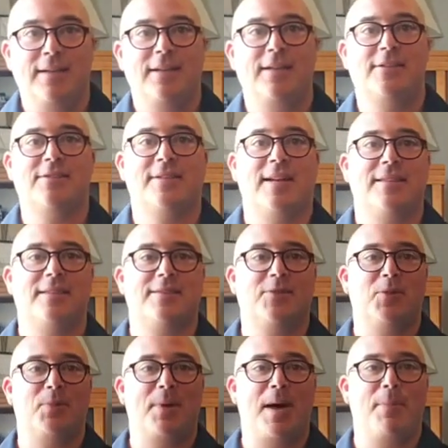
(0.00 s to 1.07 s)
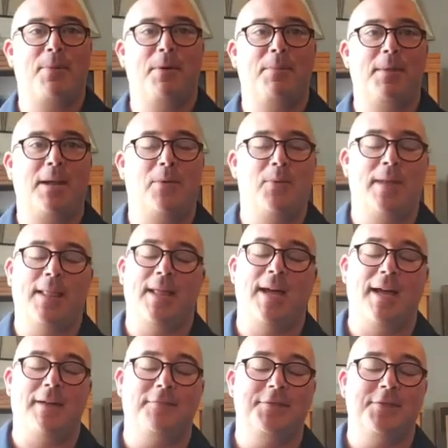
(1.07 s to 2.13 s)
you just got this little pop-up that I went
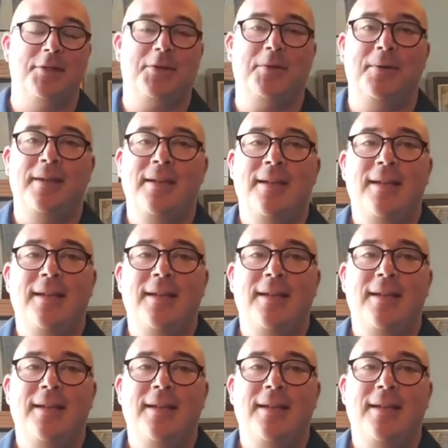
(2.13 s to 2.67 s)
live, so